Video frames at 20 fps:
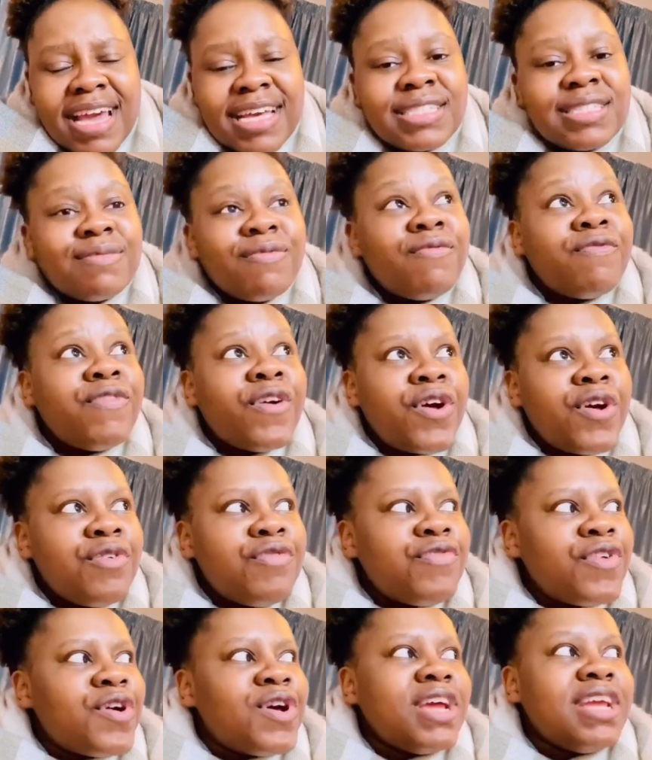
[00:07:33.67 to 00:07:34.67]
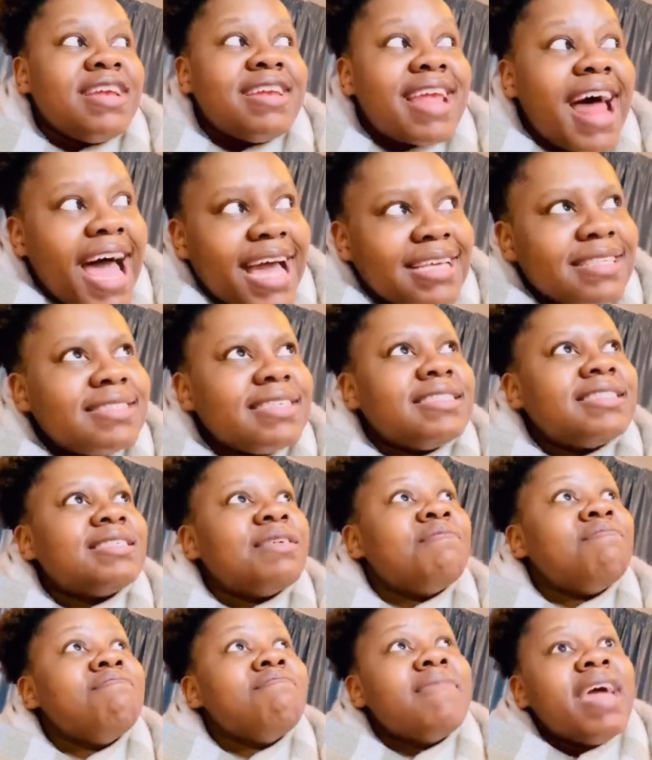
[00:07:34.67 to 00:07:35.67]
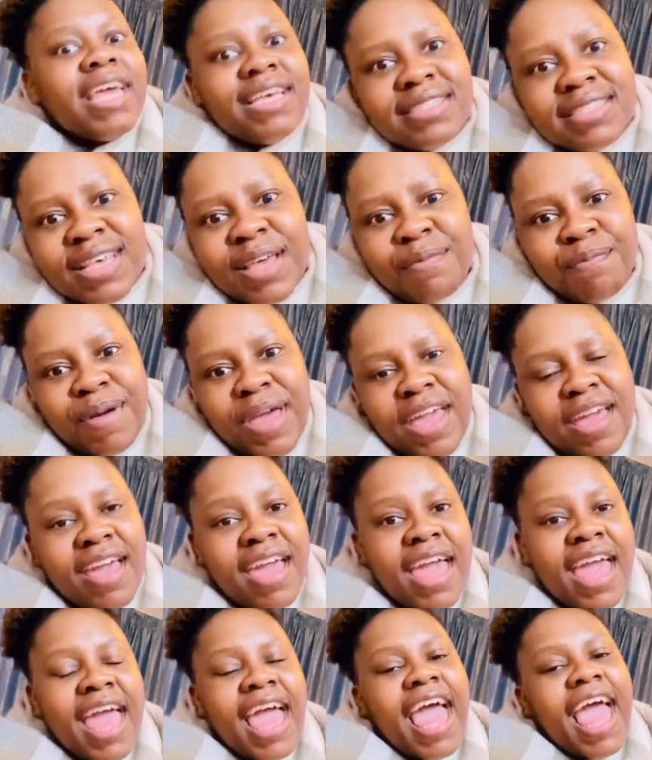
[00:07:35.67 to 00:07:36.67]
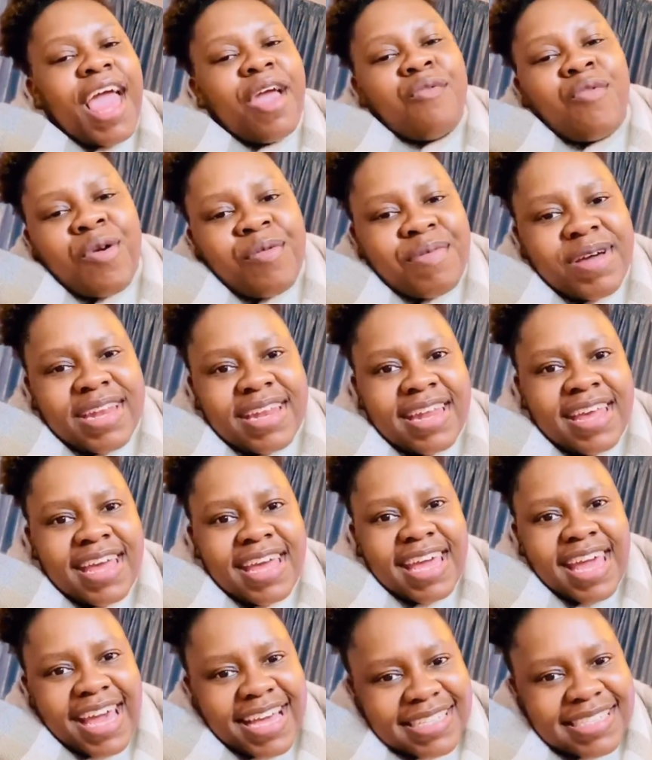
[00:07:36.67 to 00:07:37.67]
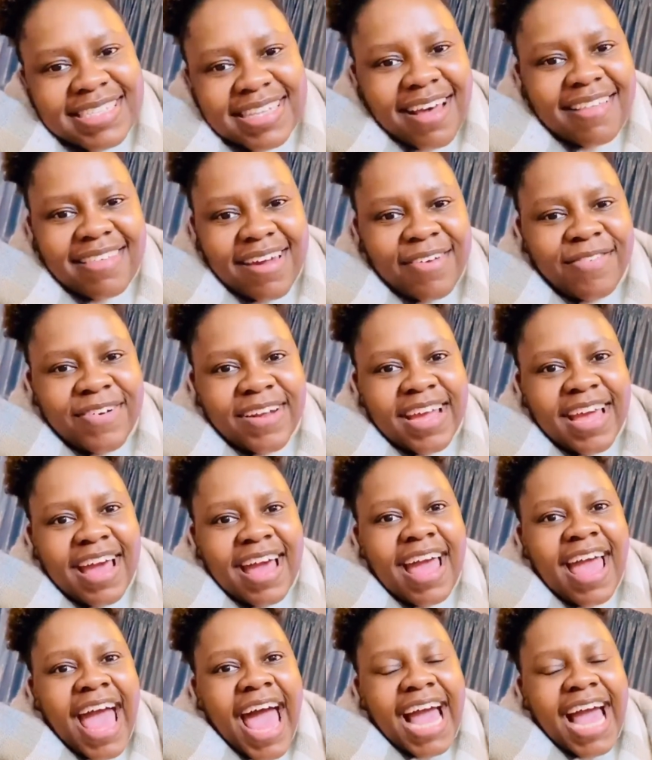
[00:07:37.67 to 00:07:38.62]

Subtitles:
It's very, very nice. It's amazing being a woman in South Africa.